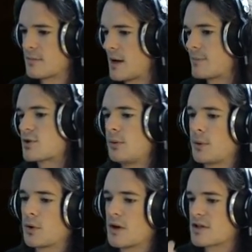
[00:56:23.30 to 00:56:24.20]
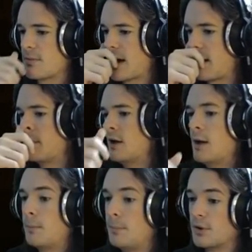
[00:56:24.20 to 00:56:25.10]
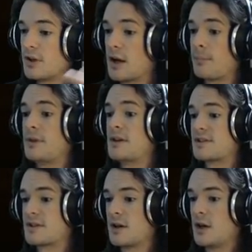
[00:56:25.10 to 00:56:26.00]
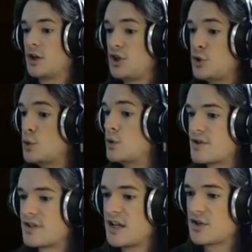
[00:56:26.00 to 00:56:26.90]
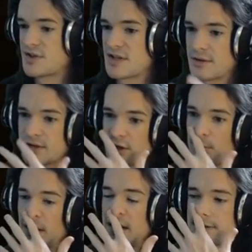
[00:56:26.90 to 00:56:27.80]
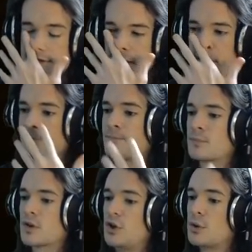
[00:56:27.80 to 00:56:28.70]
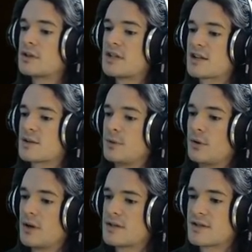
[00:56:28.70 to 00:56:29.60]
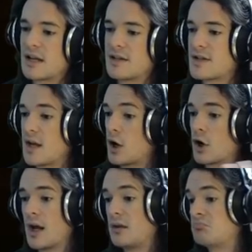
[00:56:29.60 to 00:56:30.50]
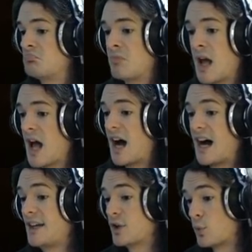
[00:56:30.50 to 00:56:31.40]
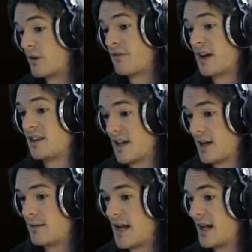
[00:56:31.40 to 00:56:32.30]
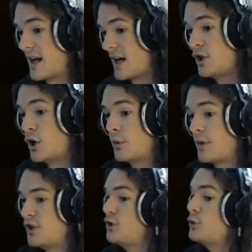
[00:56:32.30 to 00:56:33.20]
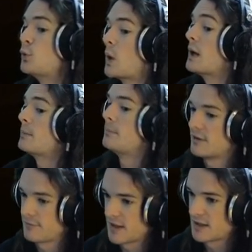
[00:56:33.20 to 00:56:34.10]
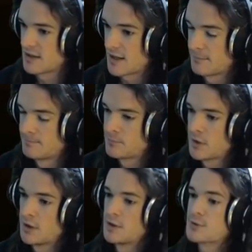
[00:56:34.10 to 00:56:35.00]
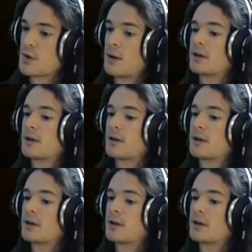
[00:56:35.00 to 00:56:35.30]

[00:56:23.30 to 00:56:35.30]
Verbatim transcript: the map, building up this huge siege that's outside your base, you can take some units and say, all right, I don't want to fight that, and I know that you want me to fight that. So I'm